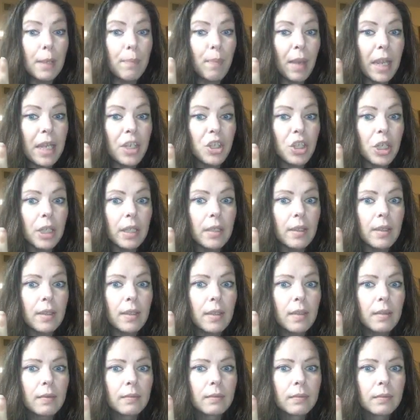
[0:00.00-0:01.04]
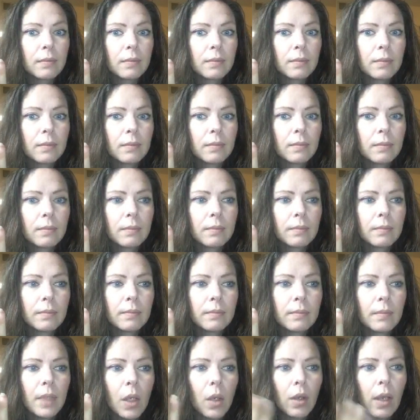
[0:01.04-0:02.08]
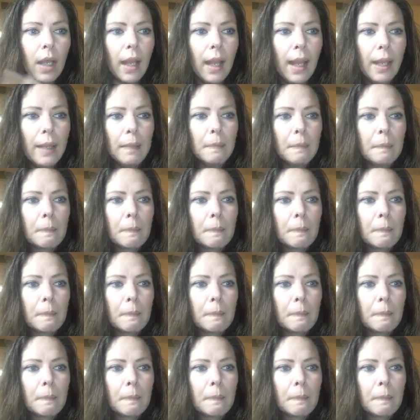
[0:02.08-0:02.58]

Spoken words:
patients. Okay?